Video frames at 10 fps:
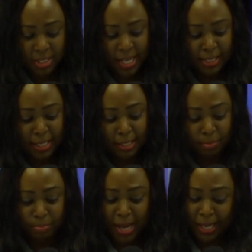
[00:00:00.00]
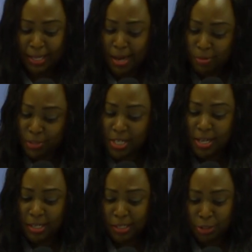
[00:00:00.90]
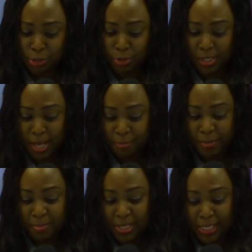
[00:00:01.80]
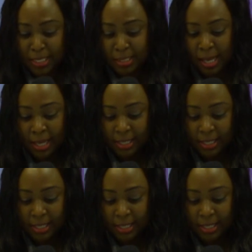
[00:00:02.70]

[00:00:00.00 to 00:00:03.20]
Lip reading: They are led by culture, history in their families.